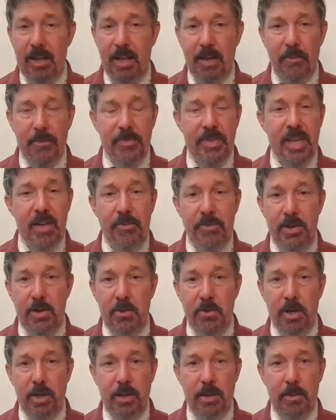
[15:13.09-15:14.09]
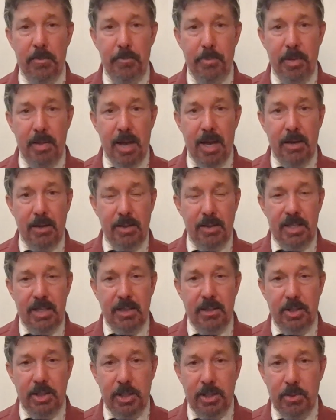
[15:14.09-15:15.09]
even if you were uh,
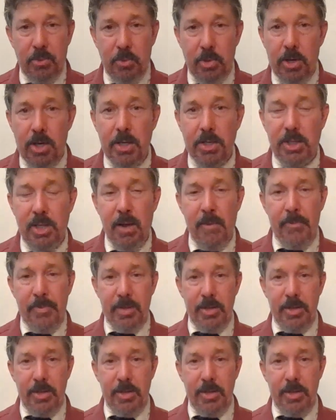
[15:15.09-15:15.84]
did good works,